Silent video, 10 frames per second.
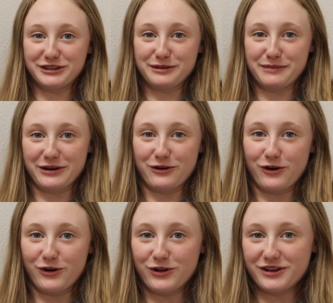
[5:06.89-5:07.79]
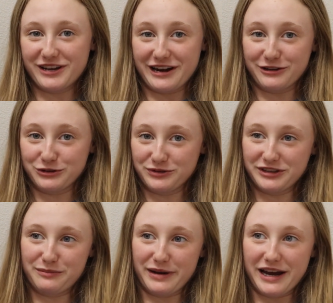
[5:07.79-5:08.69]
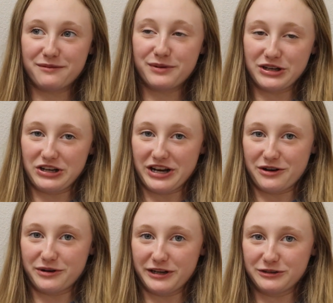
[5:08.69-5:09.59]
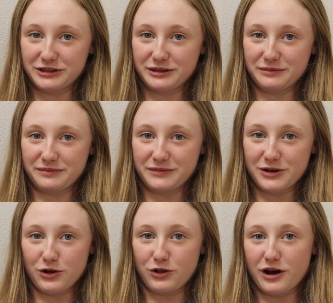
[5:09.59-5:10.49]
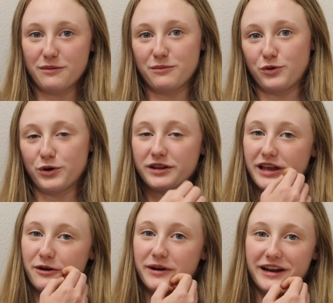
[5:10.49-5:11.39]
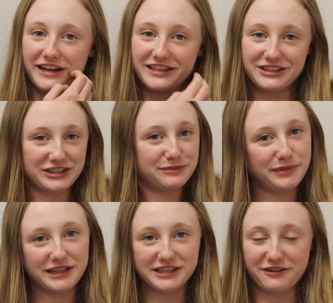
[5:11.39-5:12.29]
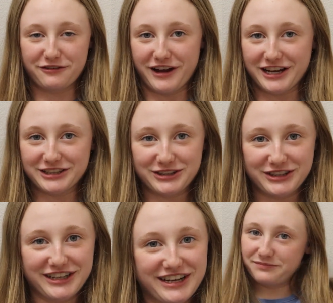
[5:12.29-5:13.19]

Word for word: use them at all and I was really bad, but like now I use them a lot more. That way I can just be done faster.